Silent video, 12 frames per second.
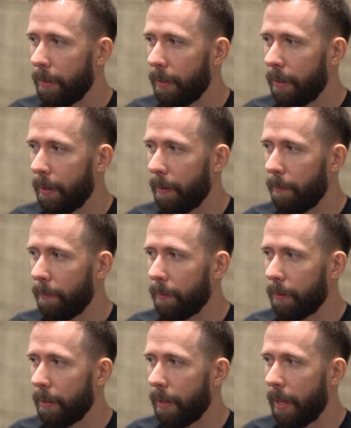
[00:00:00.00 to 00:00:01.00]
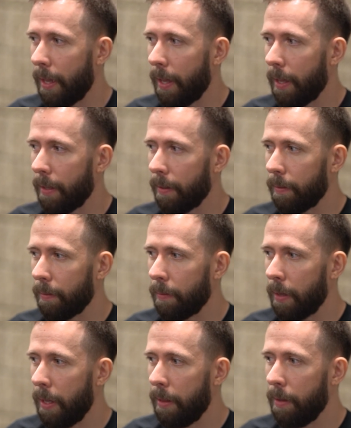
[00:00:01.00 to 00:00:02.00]
I
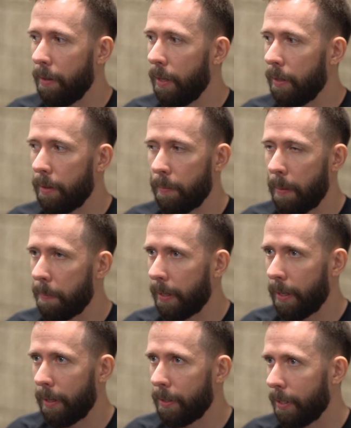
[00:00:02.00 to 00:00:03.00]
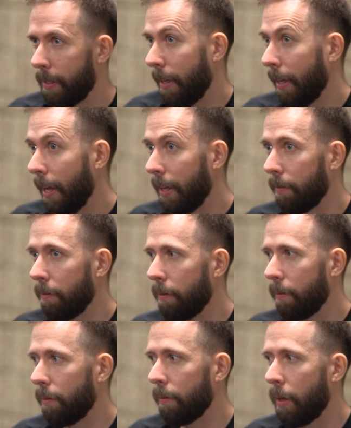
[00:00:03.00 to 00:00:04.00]
hit them up again and said hey,
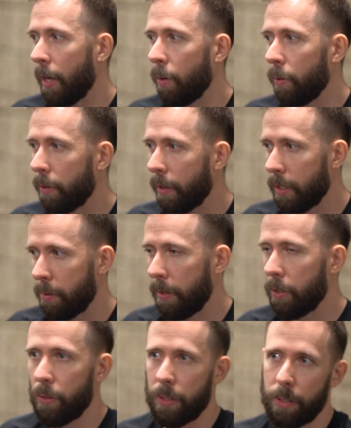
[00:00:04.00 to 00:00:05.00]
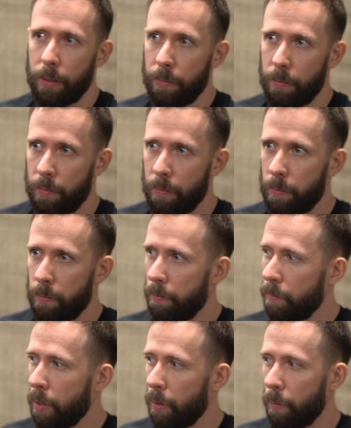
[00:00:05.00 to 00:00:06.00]
I know you guys were interested.
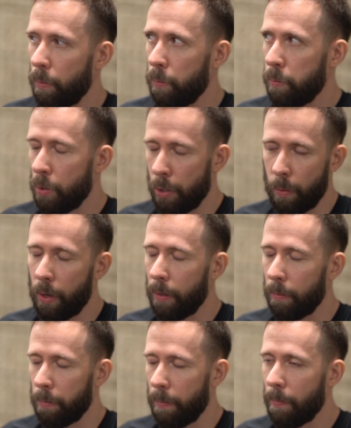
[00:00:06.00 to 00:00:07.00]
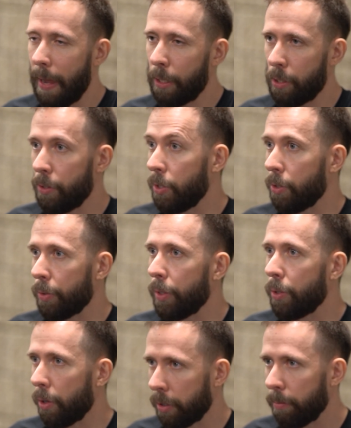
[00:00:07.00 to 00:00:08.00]
Do you want to actually
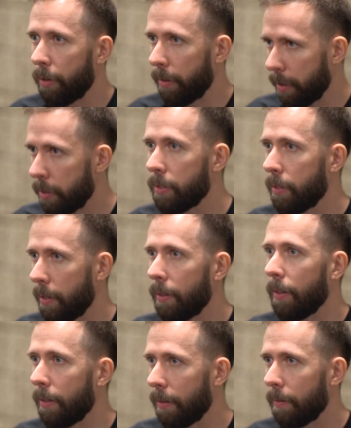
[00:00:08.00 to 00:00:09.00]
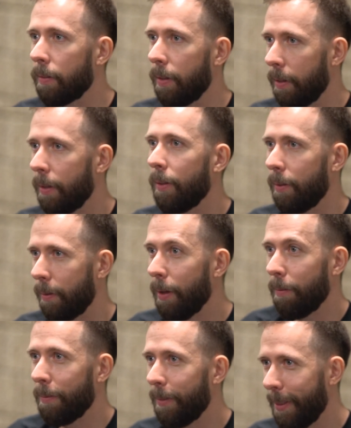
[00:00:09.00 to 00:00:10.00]
seriously talk about this? And then,
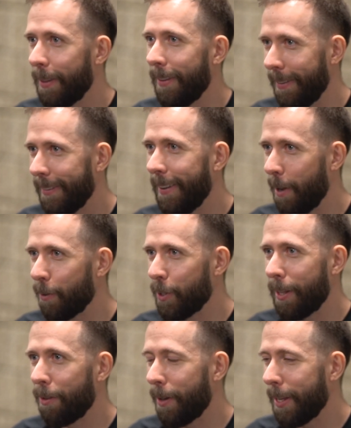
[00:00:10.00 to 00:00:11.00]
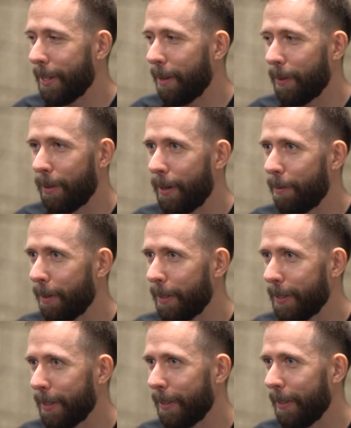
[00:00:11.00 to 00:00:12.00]
yeah, I was at the right time at the right place.